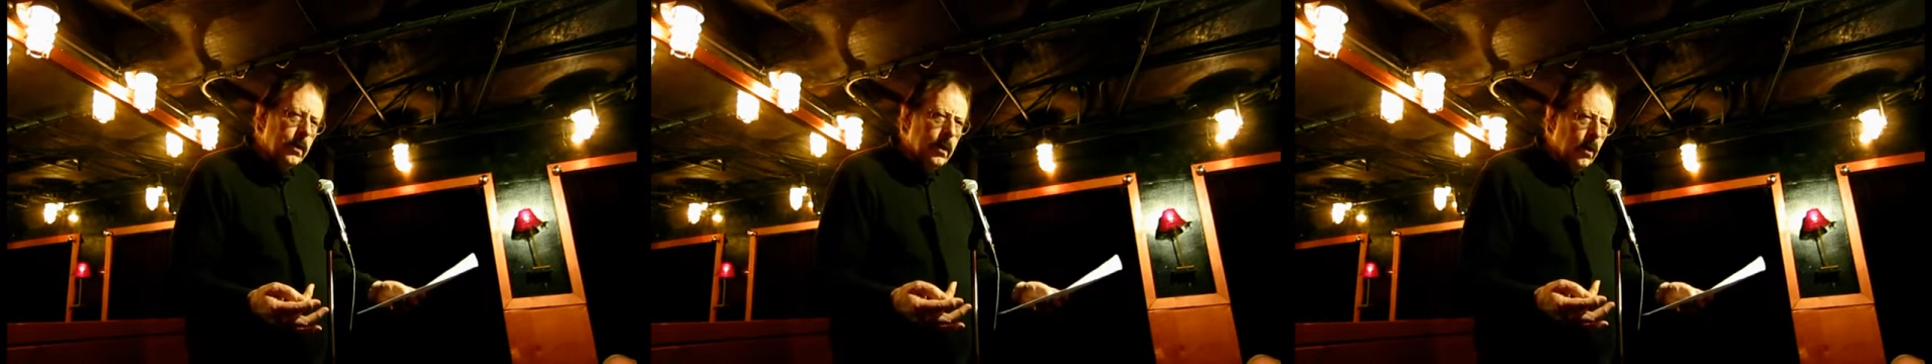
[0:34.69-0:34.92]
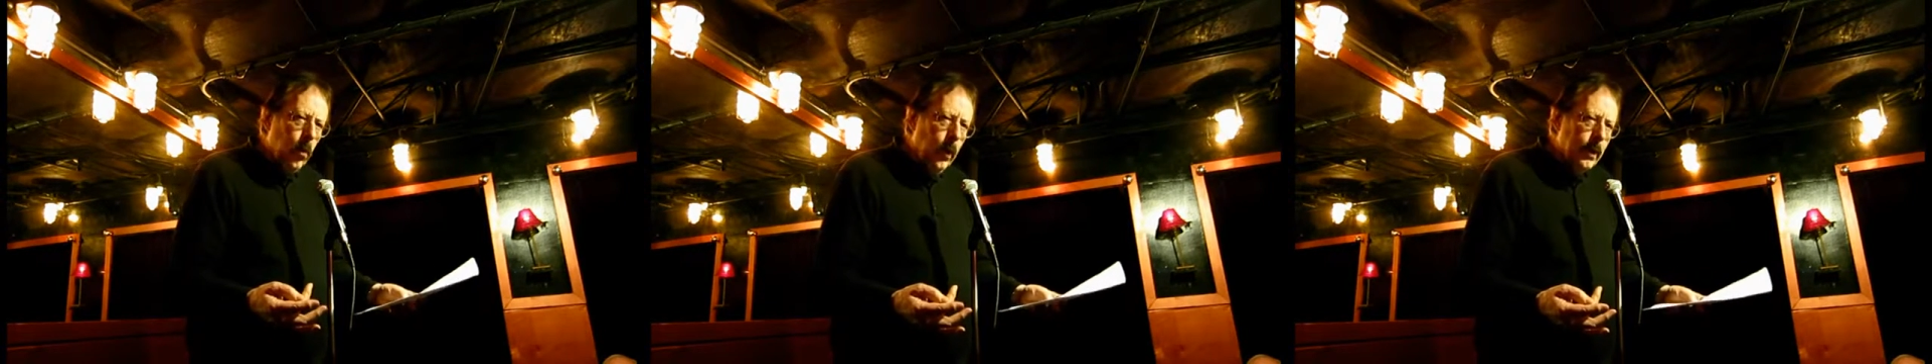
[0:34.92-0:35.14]

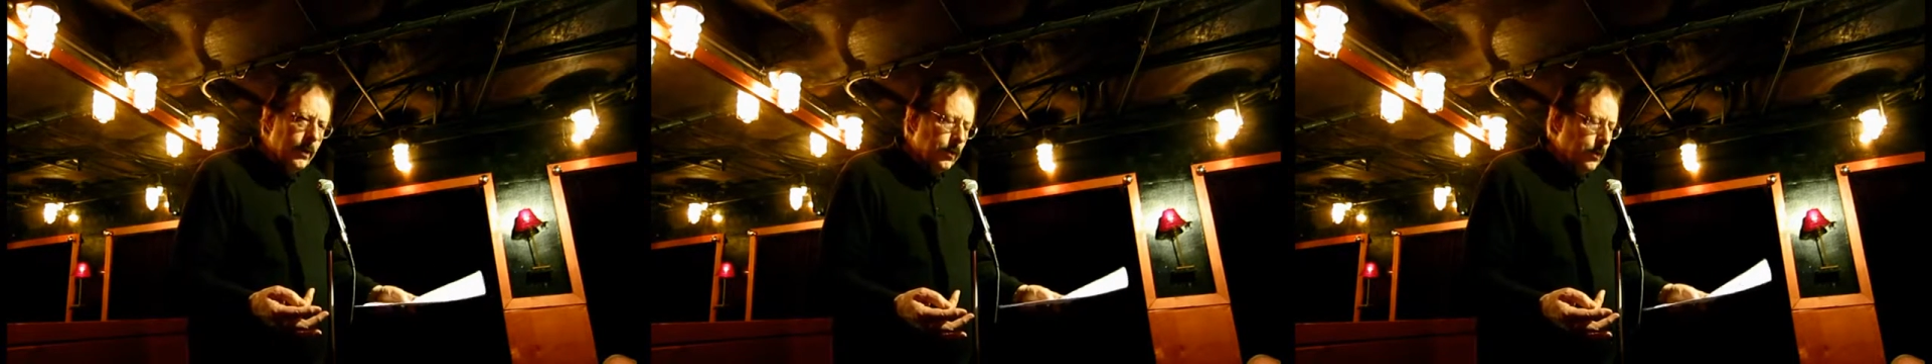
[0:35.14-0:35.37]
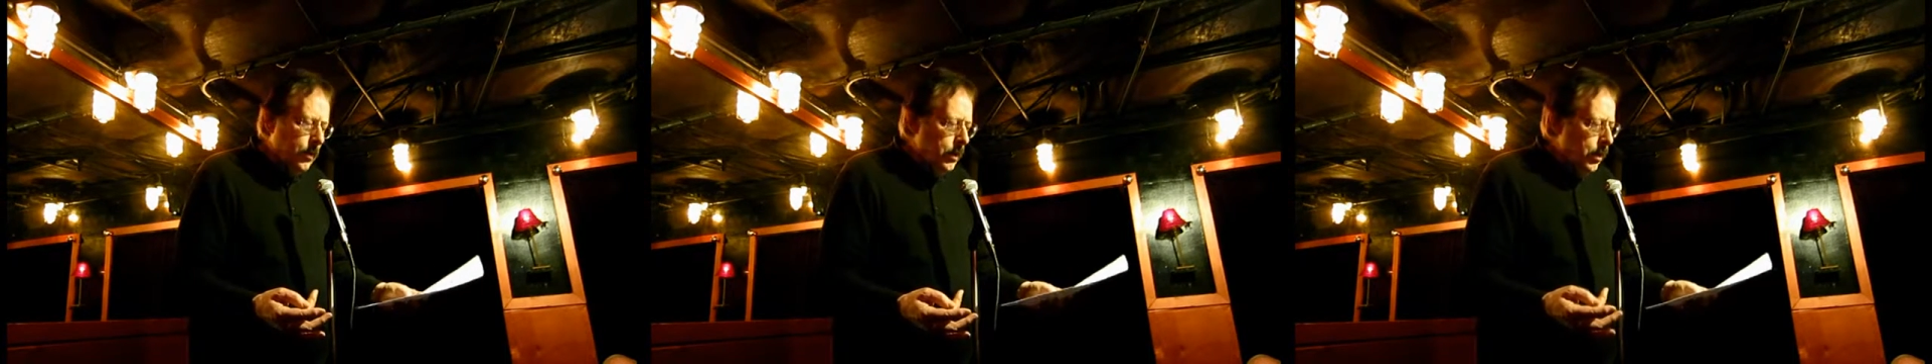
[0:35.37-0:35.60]
it
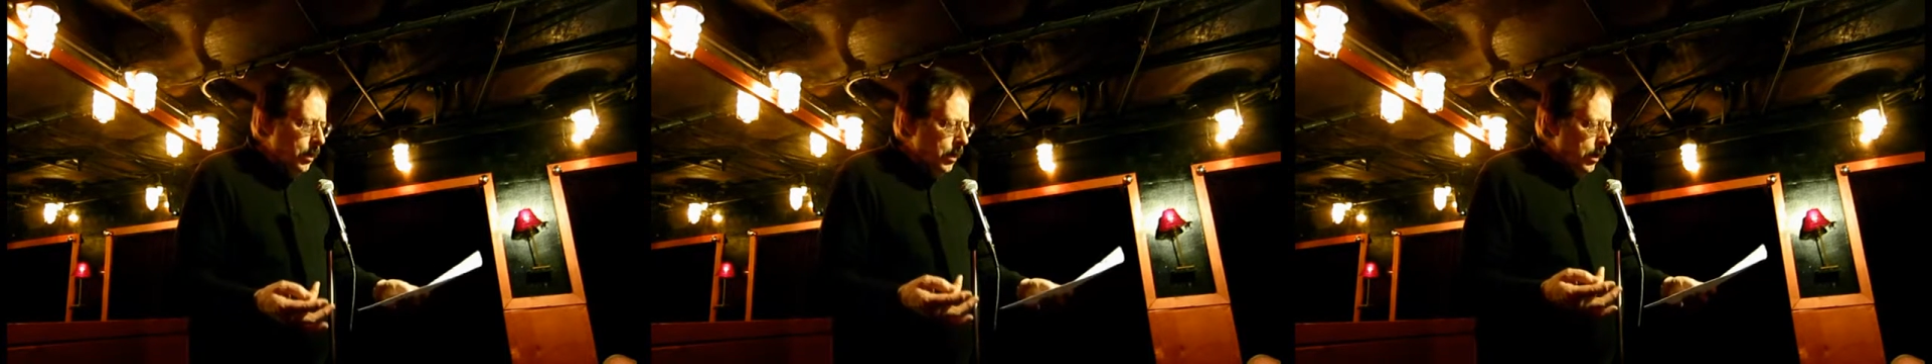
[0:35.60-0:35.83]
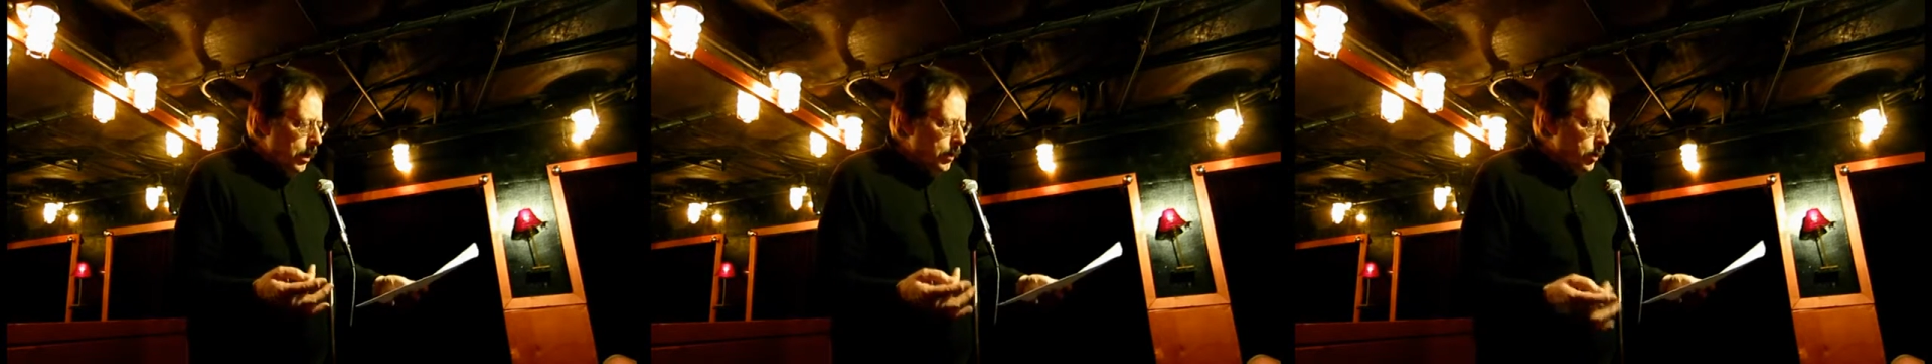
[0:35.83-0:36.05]
quits
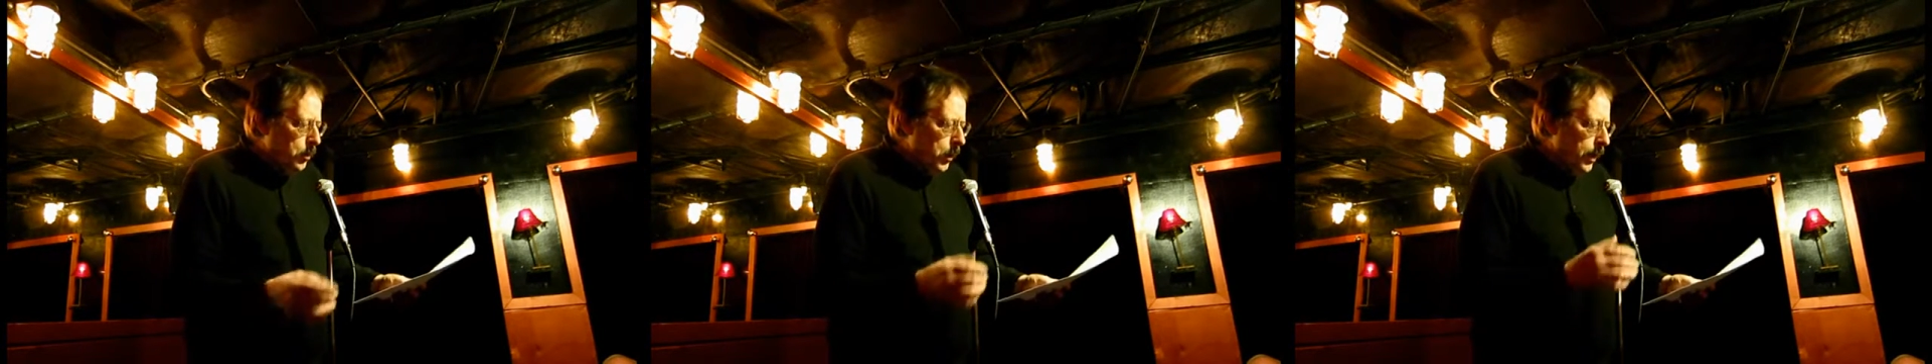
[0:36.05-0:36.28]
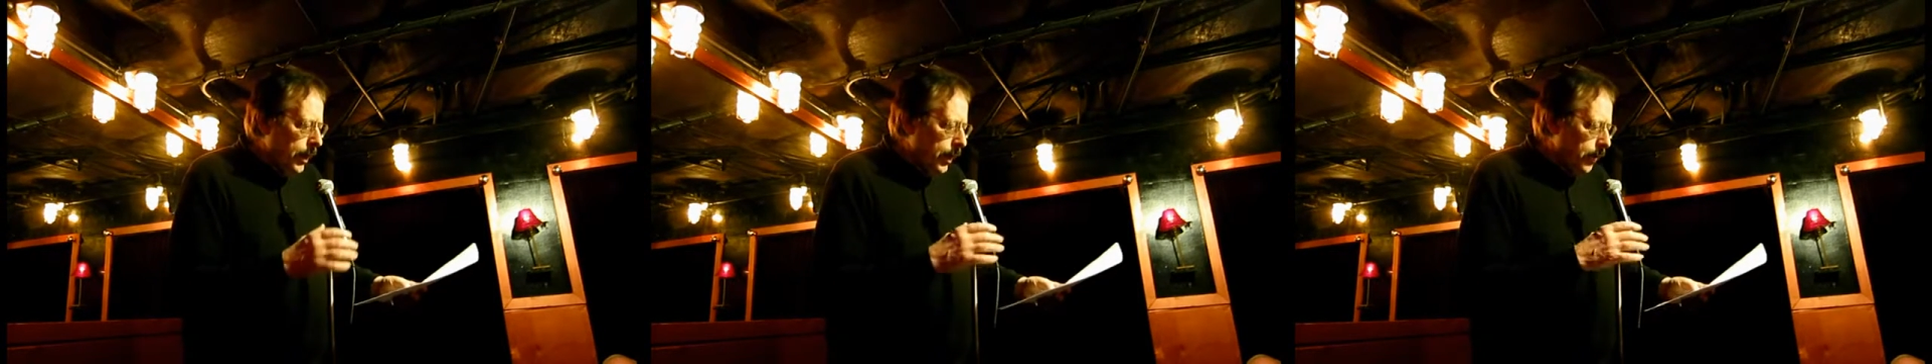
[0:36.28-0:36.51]
and
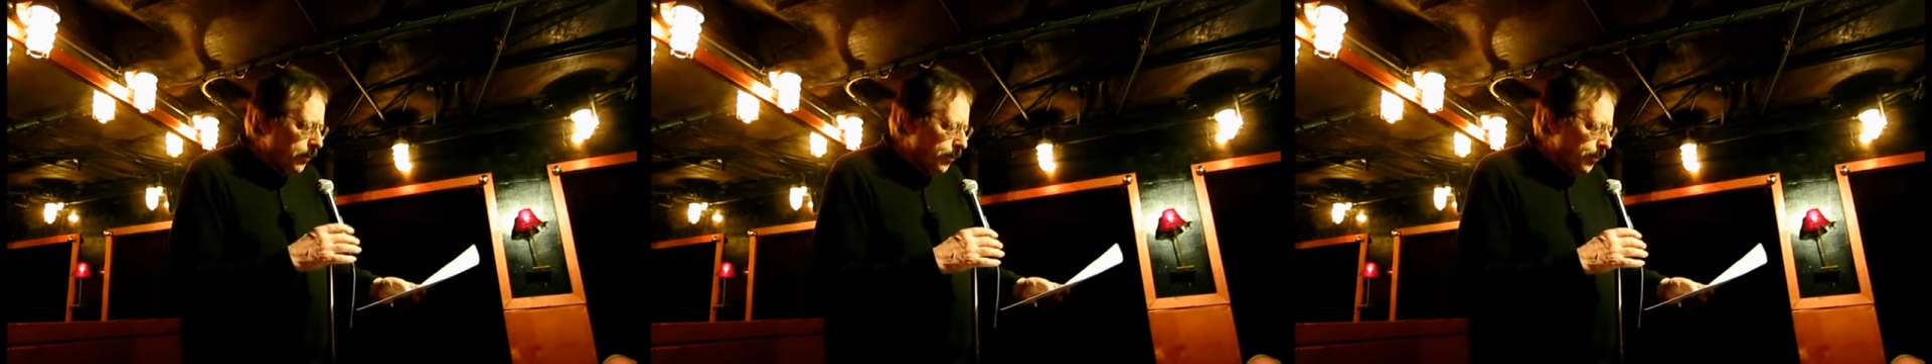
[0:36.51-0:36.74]
split up.